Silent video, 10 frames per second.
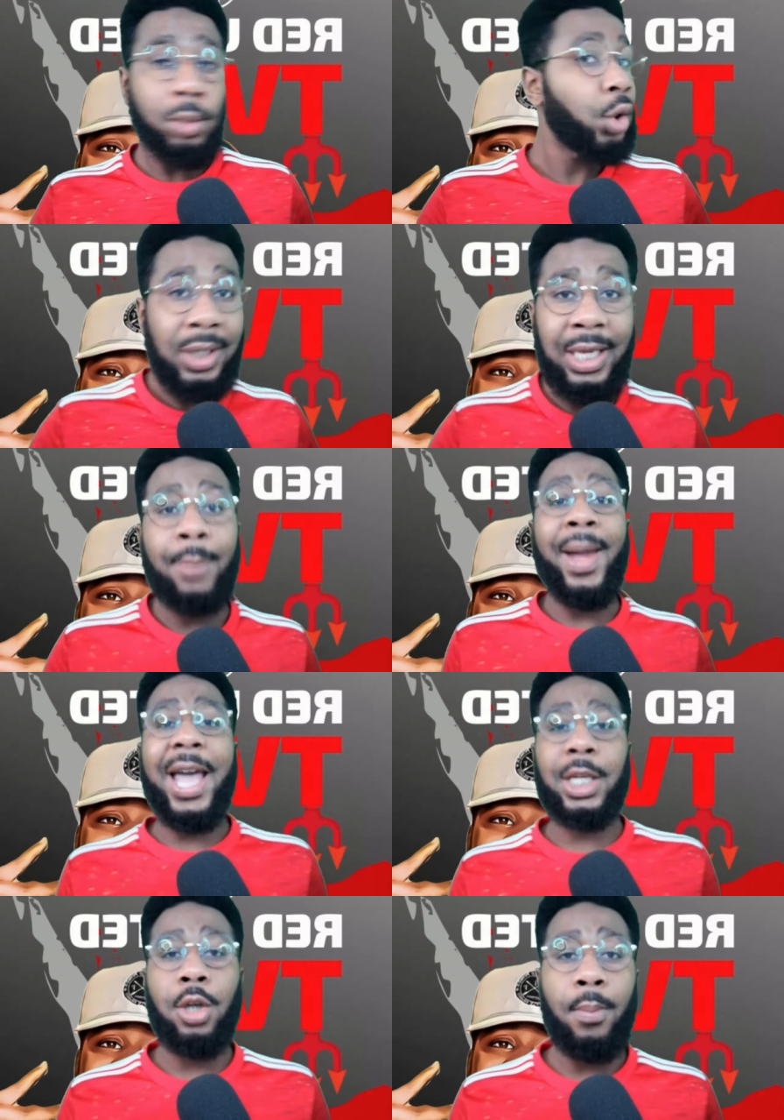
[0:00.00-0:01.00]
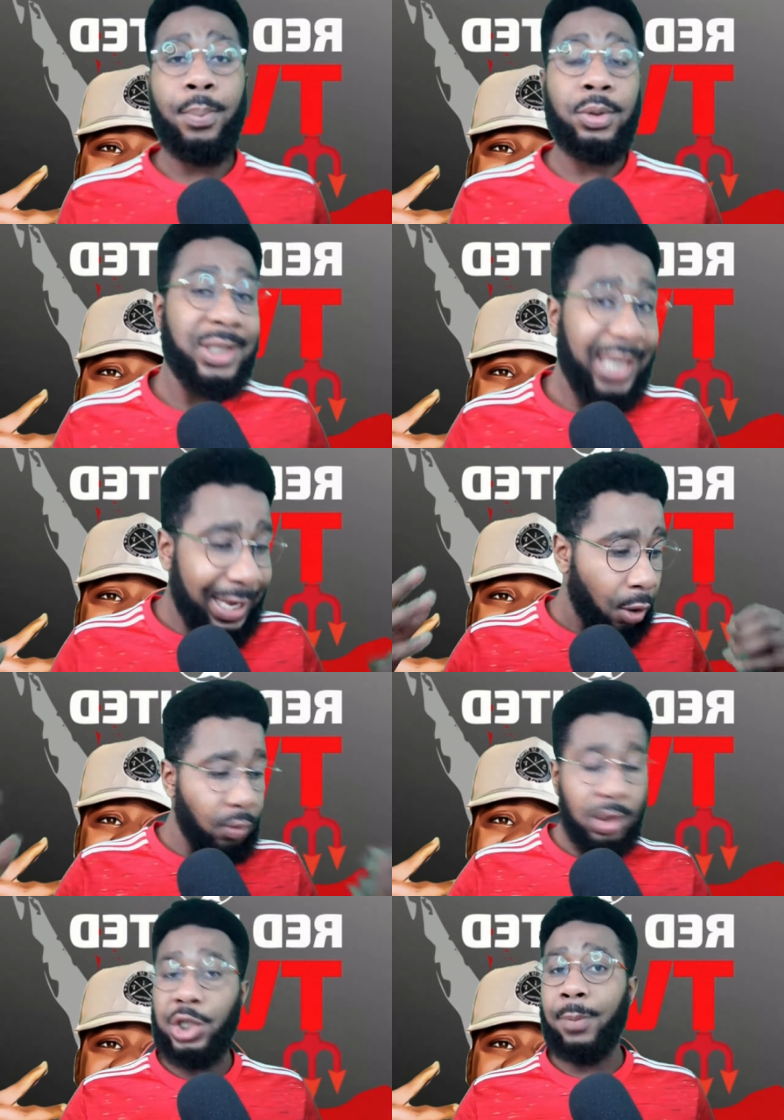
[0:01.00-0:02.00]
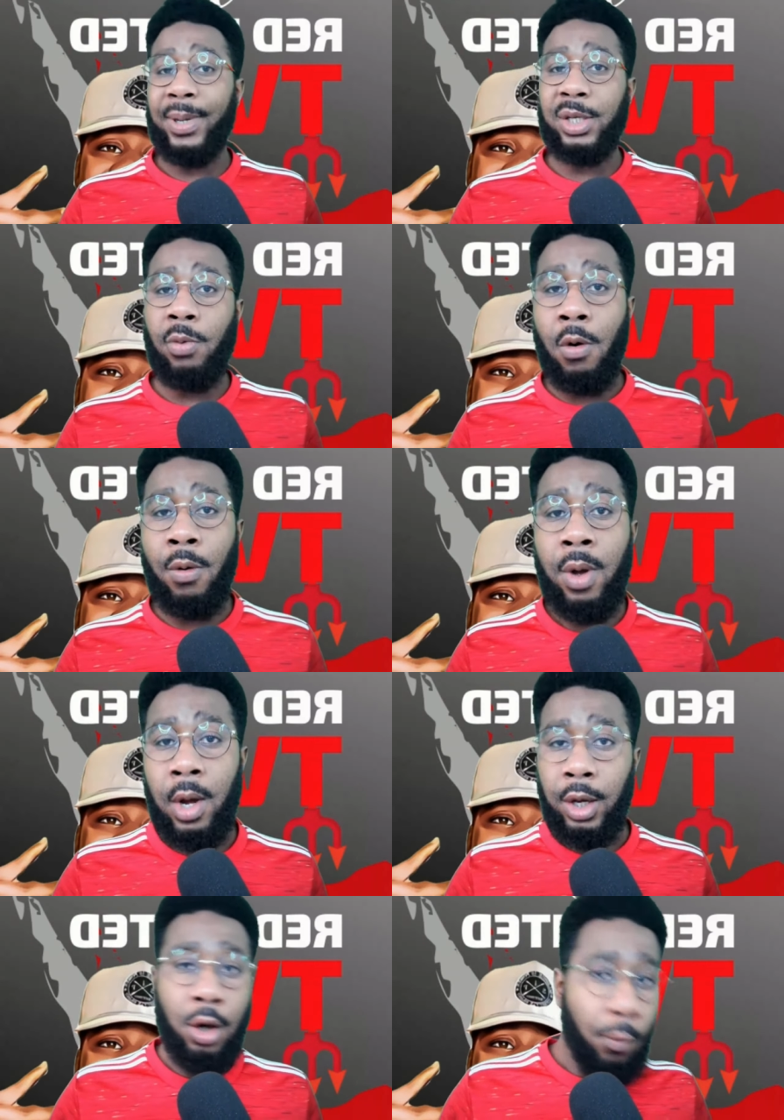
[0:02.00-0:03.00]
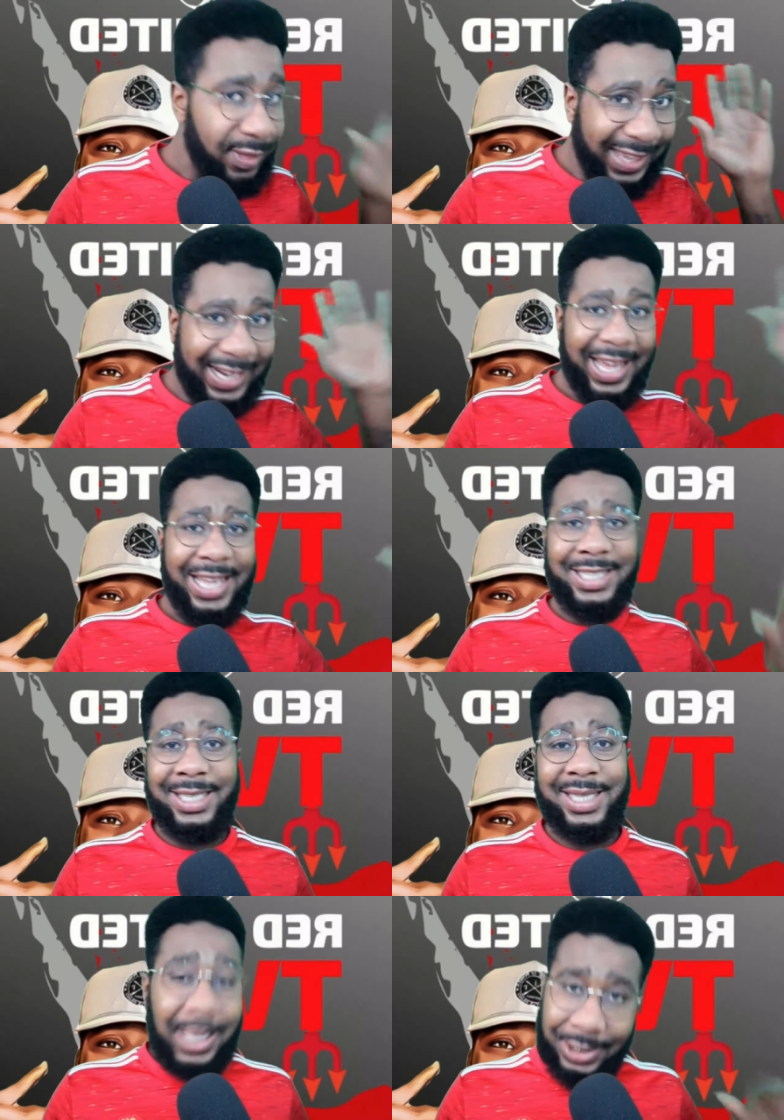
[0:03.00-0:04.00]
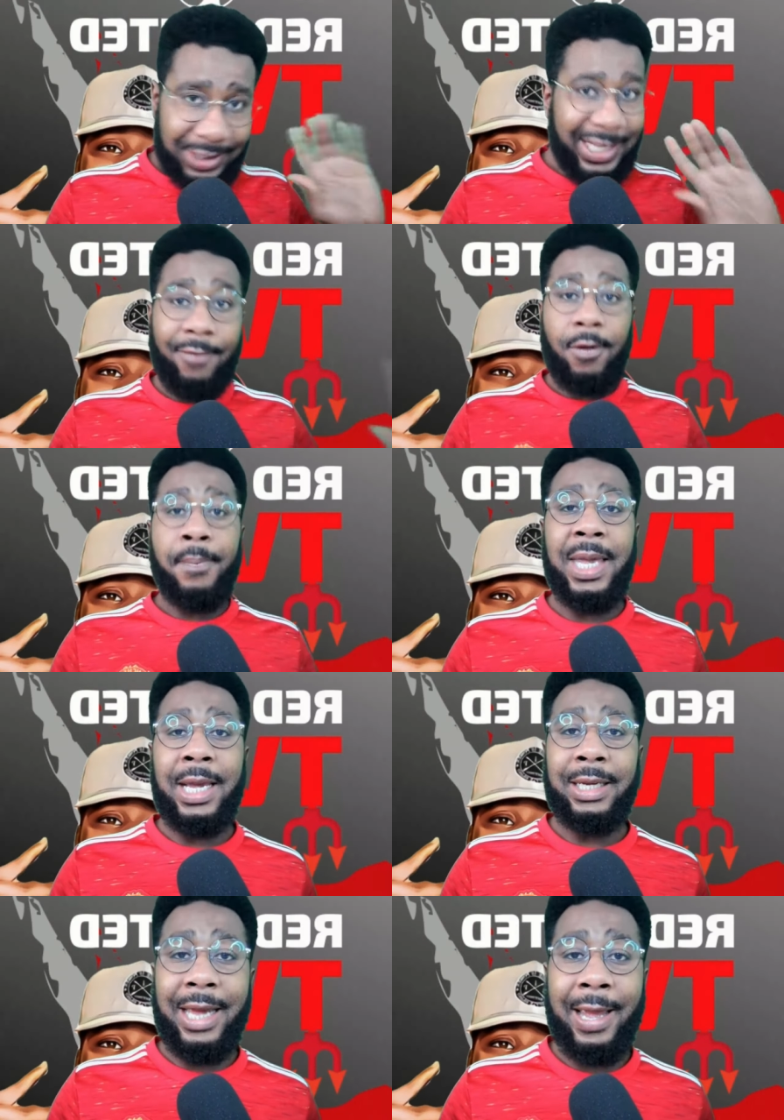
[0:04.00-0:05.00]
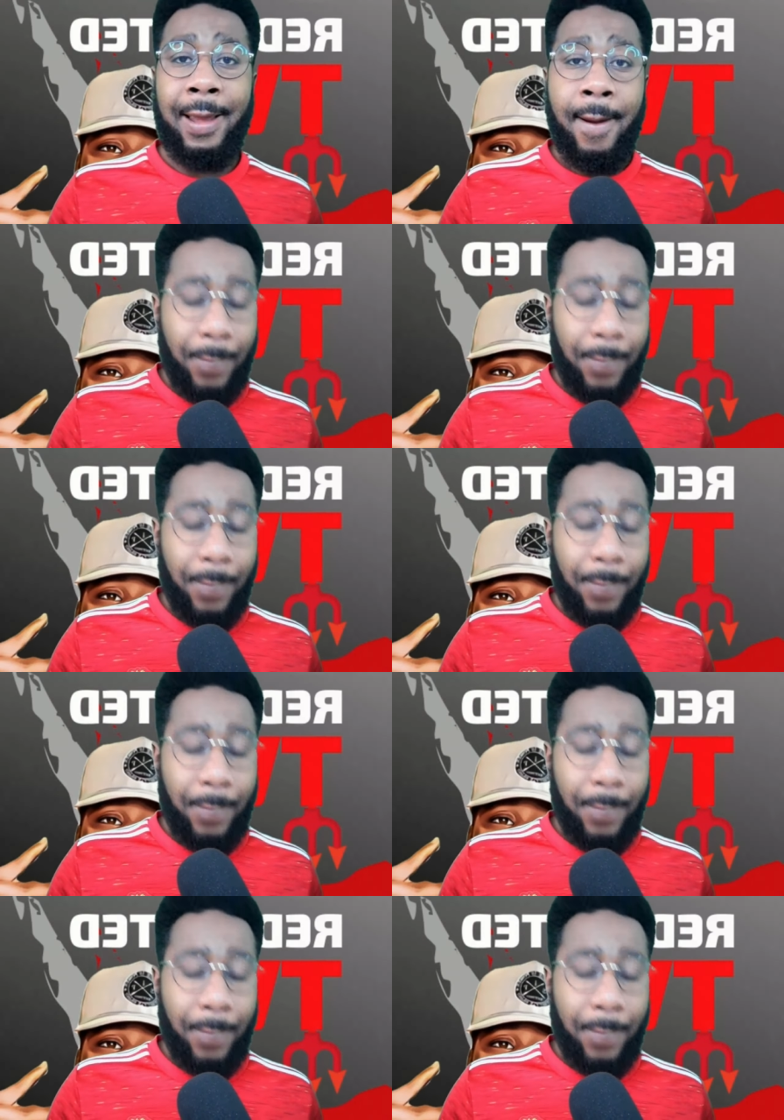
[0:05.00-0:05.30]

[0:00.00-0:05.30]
to lead by example, to take ownership as well, you know, with the Glazers just never being there.